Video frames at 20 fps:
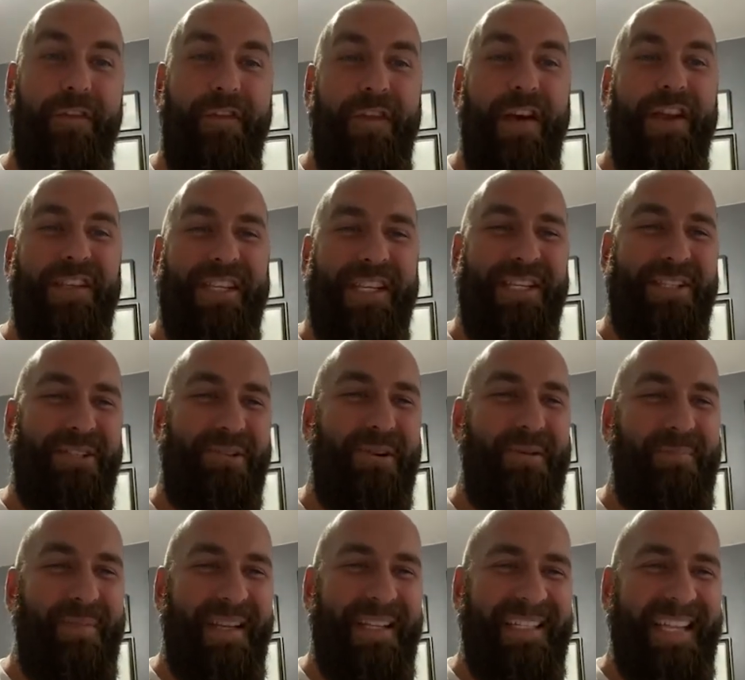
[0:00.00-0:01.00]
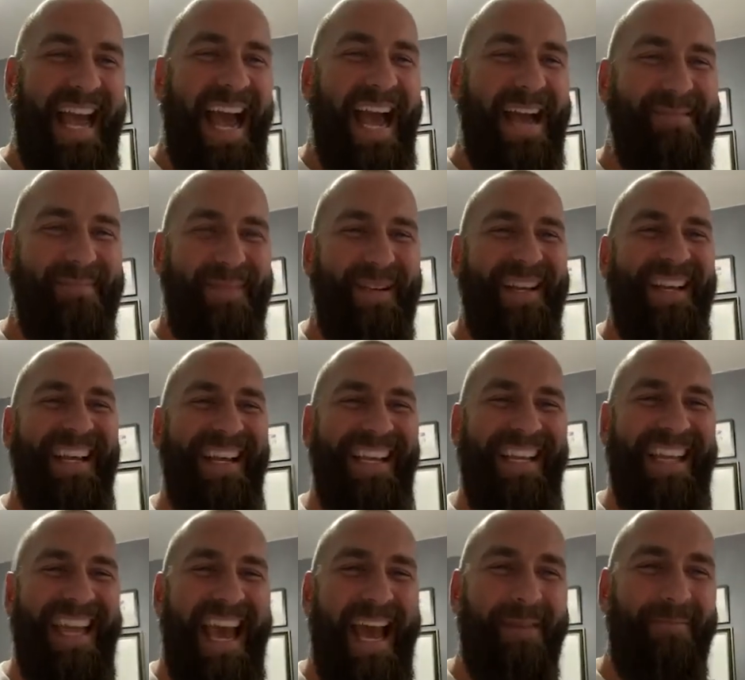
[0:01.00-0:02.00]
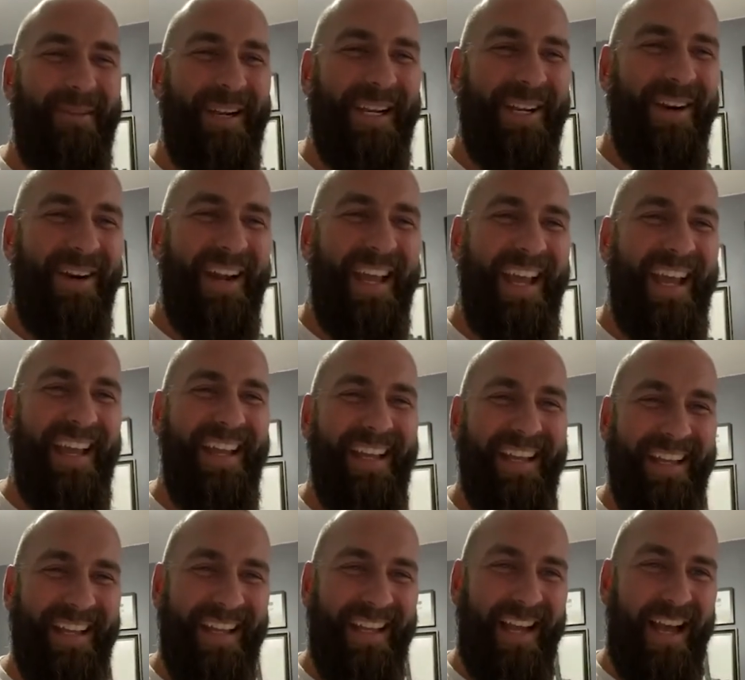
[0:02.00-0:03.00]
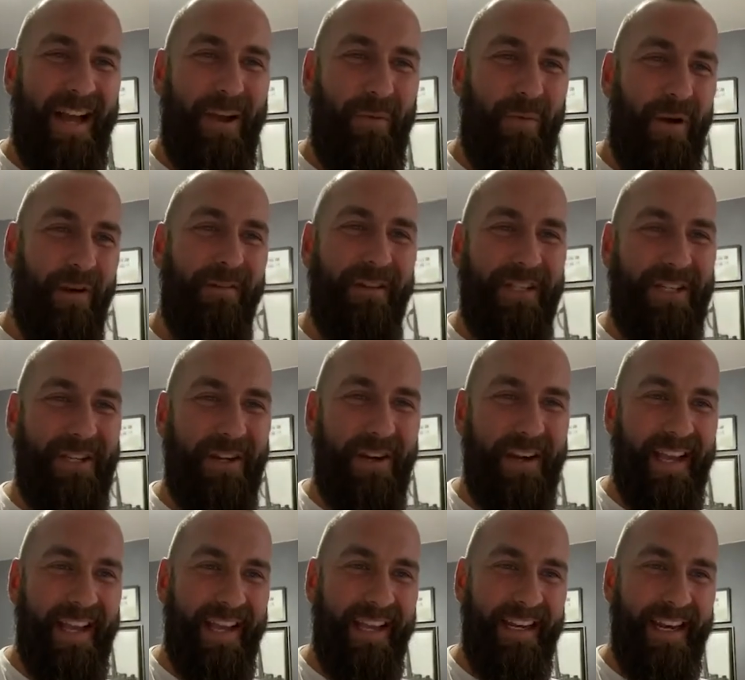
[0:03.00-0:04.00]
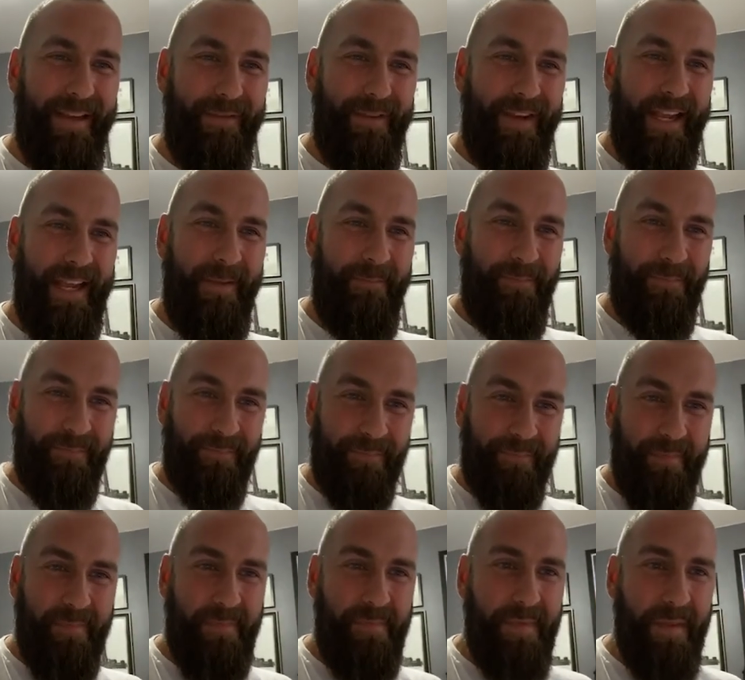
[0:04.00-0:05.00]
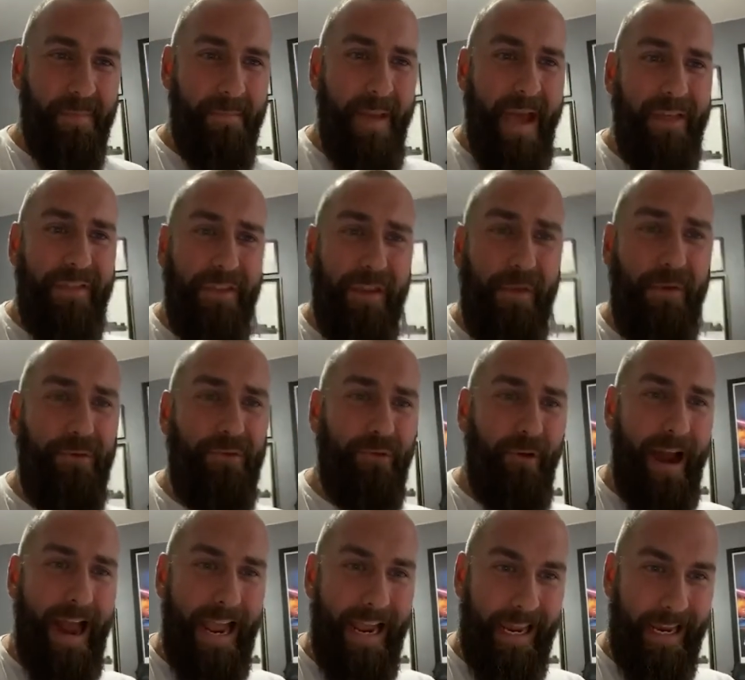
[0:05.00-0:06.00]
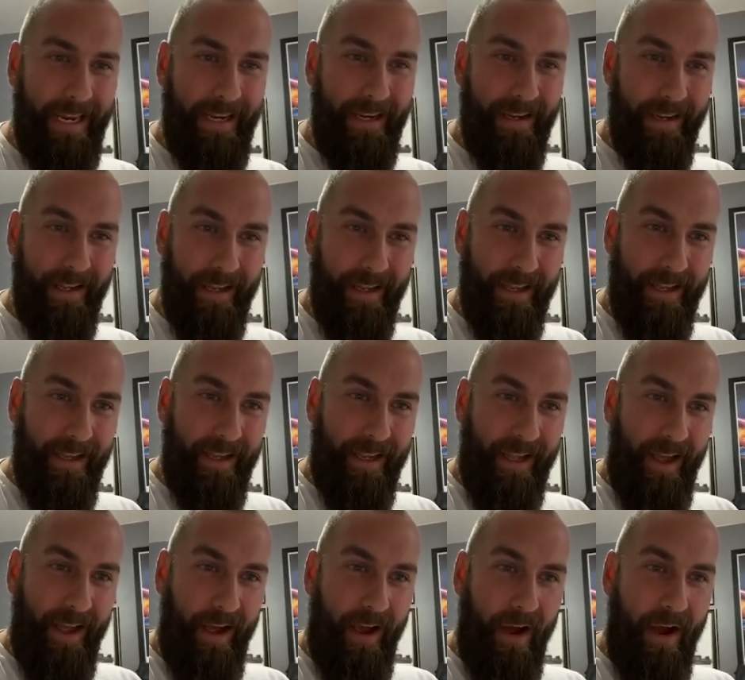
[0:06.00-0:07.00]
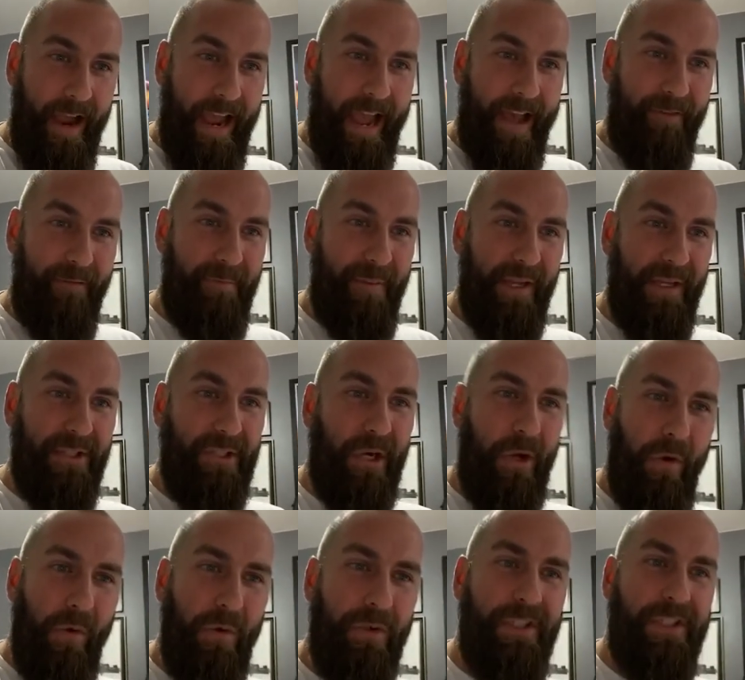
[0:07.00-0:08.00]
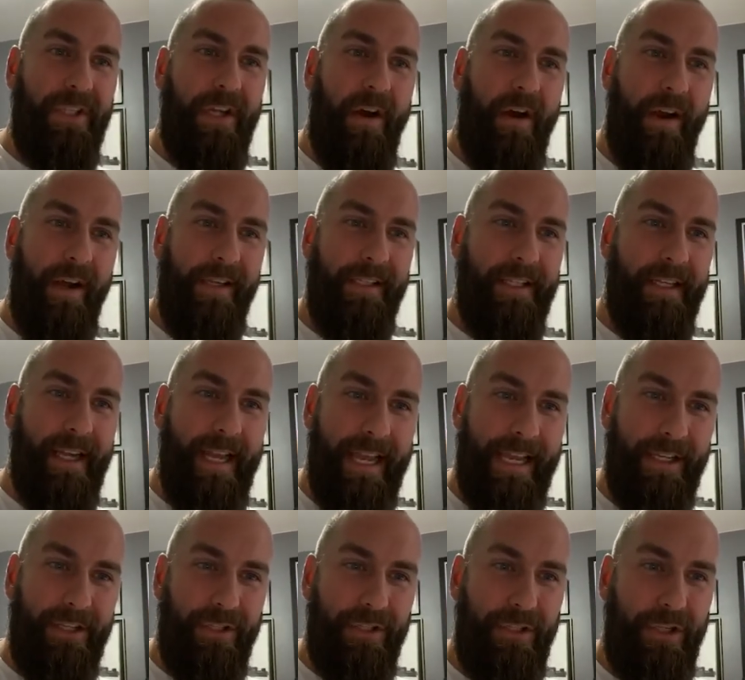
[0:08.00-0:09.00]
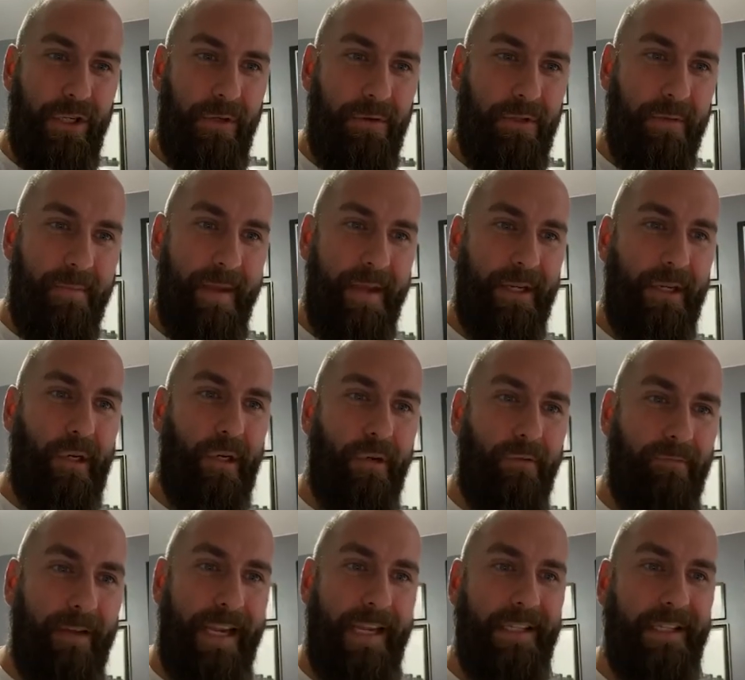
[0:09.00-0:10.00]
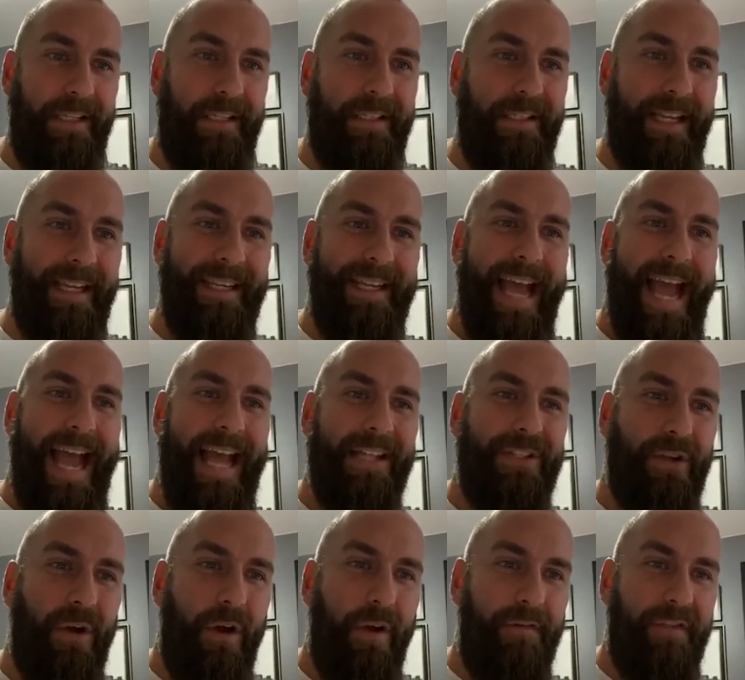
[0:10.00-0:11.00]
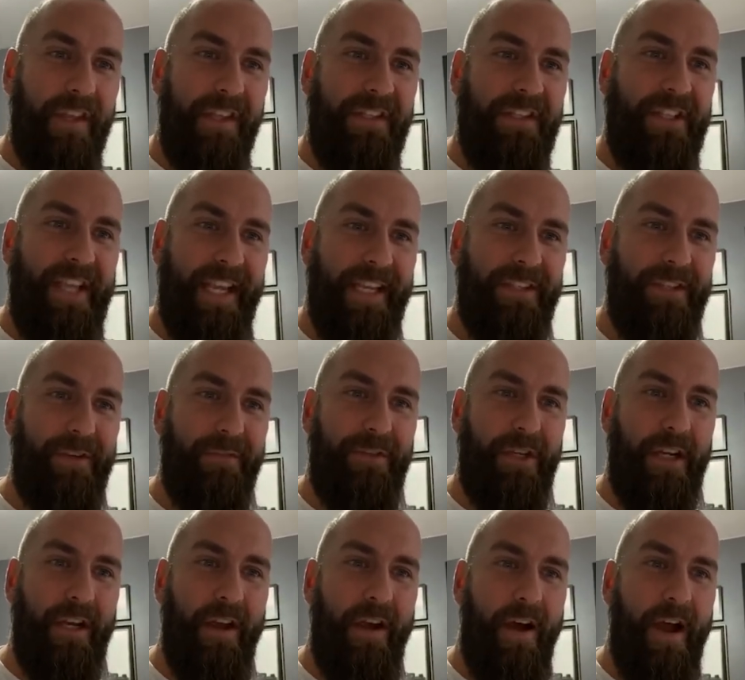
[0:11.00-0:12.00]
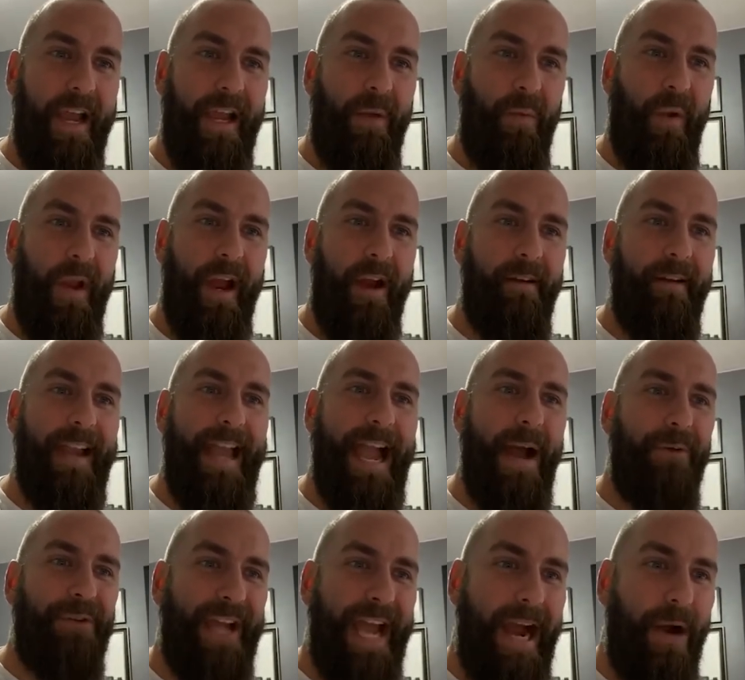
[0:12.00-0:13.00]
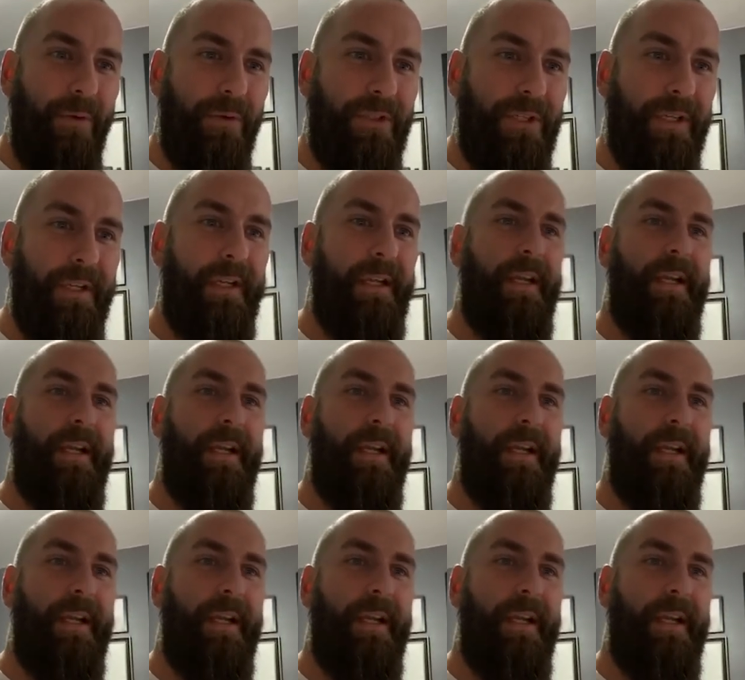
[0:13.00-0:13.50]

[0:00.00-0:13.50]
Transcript: versus drippy tap. Yeah, we got it. Uh, Warren's got it. Lovely. Matthew Drain. I have been told to isolate due to medical reasons, and as of the 6th of July, we are allowed out